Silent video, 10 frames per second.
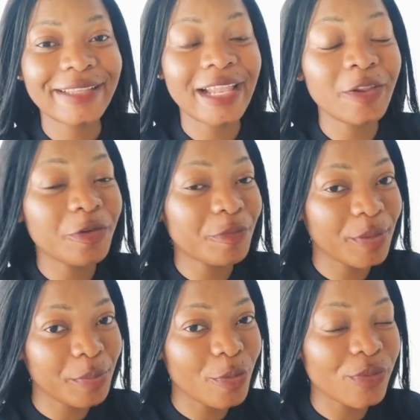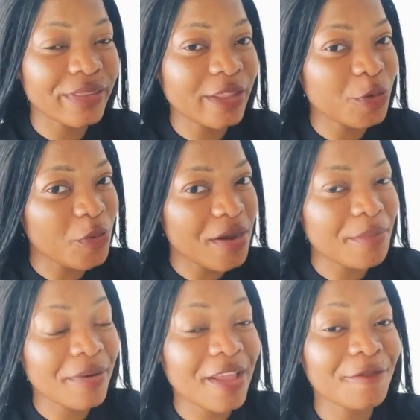a lot of people when they are
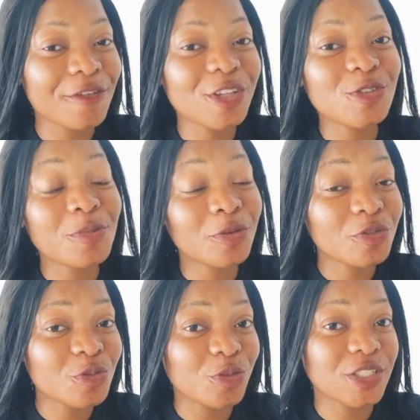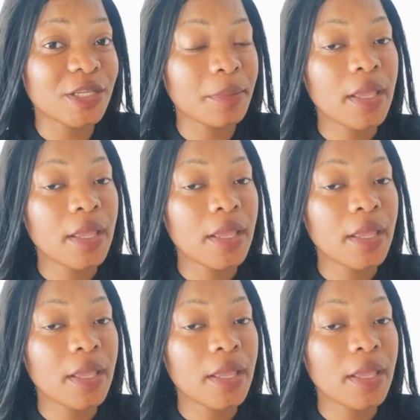applying for a job on cruise ship.